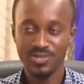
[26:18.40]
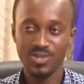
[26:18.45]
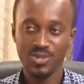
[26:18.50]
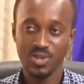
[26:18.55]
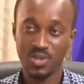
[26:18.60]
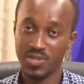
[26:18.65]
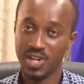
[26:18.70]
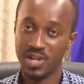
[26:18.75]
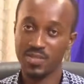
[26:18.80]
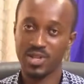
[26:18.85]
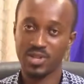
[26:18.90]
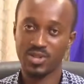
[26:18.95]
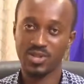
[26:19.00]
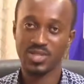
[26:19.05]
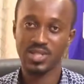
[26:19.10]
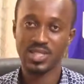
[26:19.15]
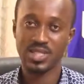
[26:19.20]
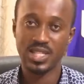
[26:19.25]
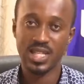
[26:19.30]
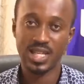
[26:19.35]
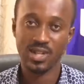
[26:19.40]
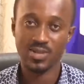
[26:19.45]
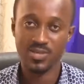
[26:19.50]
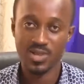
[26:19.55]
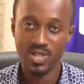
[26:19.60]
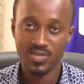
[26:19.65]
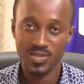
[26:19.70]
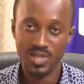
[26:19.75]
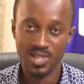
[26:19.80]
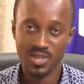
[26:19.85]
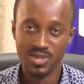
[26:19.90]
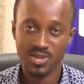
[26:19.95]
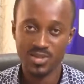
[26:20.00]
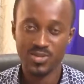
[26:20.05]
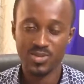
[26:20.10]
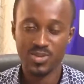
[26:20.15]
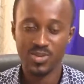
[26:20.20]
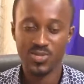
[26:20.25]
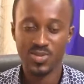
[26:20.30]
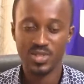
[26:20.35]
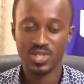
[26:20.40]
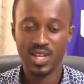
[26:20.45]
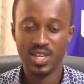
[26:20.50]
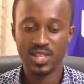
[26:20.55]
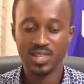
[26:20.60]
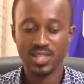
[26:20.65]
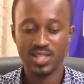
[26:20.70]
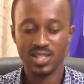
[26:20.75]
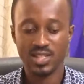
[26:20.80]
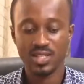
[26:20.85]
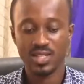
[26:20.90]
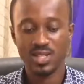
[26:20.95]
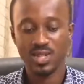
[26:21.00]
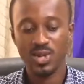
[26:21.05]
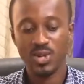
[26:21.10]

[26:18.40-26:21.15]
we've come across the 10 commandments of computer ethics.